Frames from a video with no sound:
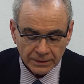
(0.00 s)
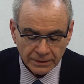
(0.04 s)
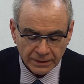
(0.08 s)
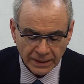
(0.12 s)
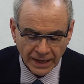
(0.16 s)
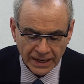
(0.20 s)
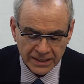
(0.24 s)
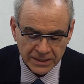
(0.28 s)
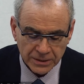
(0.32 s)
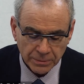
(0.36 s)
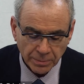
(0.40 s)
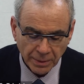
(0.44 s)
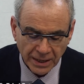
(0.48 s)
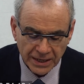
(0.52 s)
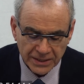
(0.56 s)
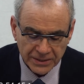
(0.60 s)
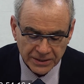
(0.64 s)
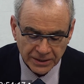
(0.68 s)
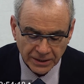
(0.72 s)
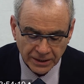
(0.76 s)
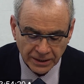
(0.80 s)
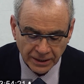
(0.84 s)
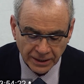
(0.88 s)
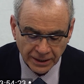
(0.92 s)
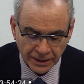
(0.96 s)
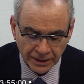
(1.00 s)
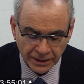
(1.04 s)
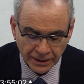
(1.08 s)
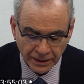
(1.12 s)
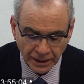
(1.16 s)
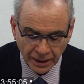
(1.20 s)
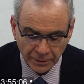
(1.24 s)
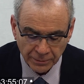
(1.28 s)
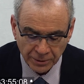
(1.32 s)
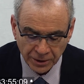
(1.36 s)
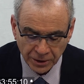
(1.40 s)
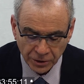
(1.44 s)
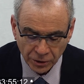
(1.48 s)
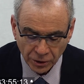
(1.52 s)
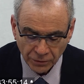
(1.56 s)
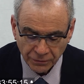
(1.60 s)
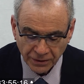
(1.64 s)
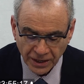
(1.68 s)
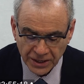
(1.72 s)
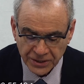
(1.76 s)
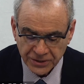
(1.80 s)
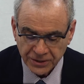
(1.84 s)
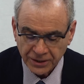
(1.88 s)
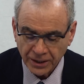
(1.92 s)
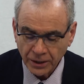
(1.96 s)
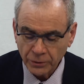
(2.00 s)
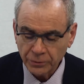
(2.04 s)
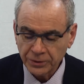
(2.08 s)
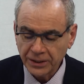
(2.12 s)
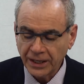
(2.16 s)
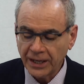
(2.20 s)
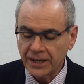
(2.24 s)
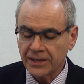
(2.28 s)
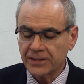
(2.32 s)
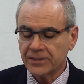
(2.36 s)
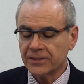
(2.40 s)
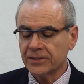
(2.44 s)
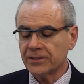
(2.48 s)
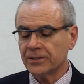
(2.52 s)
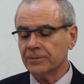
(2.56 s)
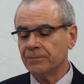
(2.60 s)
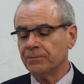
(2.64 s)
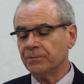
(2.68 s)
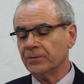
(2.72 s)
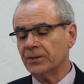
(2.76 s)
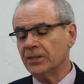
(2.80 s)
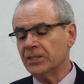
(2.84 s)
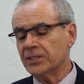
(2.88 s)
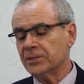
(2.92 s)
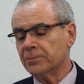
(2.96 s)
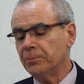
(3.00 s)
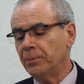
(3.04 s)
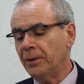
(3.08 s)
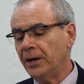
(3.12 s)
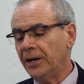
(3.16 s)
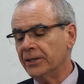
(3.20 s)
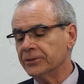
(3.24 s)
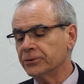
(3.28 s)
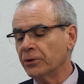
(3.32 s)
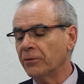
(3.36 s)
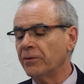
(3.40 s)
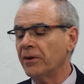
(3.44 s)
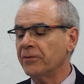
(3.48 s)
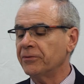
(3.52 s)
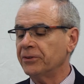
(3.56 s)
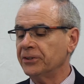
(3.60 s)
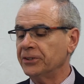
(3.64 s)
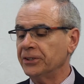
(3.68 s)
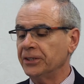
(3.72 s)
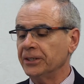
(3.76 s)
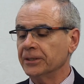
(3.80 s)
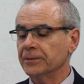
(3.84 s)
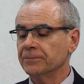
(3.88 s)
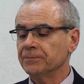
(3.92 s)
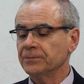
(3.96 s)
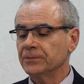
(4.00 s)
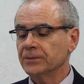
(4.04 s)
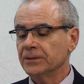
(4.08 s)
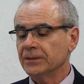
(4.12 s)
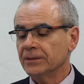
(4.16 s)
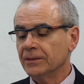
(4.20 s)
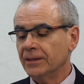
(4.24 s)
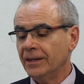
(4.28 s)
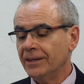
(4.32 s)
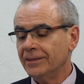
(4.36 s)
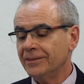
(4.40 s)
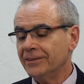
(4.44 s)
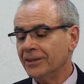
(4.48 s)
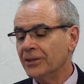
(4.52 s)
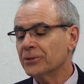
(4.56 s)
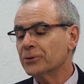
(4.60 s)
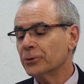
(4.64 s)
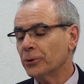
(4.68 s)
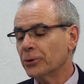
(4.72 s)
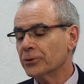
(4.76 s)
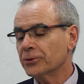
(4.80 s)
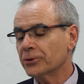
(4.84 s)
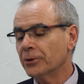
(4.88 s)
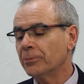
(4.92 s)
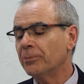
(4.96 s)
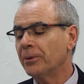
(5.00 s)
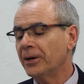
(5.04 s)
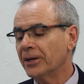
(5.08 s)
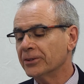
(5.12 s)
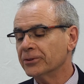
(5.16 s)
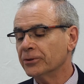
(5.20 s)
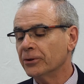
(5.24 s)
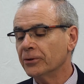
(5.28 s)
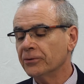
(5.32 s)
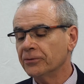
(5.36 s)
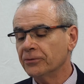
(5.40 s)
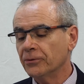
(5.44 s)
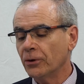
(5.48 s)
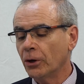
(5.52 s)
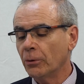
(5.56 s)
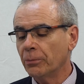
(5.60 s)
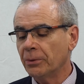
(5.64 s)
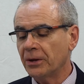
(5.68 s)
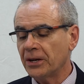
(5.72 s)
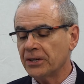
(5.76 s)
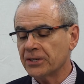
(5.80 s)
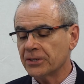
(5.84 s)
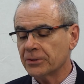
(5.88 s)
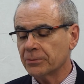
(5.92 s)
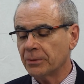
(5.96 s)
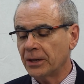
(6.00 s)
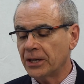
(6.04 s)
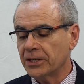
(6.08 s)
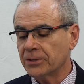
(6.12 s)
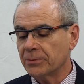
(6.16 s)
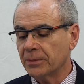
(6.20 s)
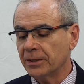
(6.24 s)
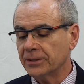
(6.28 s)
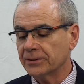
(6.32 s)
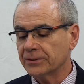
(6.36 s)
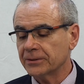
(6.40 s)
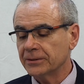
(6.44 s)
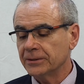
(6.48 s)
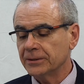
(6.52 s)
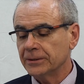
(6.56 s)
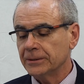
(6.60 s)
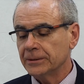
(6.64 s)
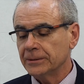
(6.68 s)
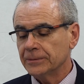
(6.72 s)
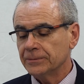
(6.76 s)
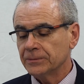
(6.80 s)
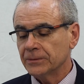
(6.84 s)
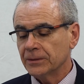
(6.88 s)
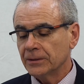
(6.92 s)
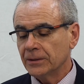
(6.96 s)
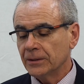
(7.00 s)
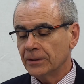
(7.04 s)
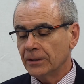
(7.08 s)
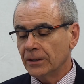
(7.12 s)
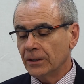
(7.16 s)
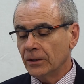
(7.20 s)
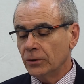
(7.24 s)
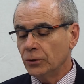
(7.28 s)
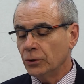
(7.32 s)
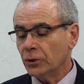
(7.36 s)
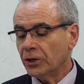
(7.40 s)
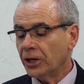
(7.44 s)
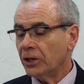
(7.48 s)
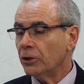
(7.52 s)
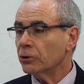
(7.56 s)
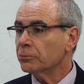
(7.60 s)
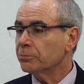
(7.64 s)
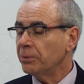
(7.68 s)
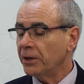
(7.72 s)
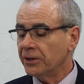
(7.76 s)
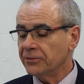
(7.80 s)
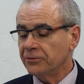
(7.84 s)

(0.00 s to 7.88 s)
Yes, basically, innovation nowadays is part of everything and is also part of operations management. You cannot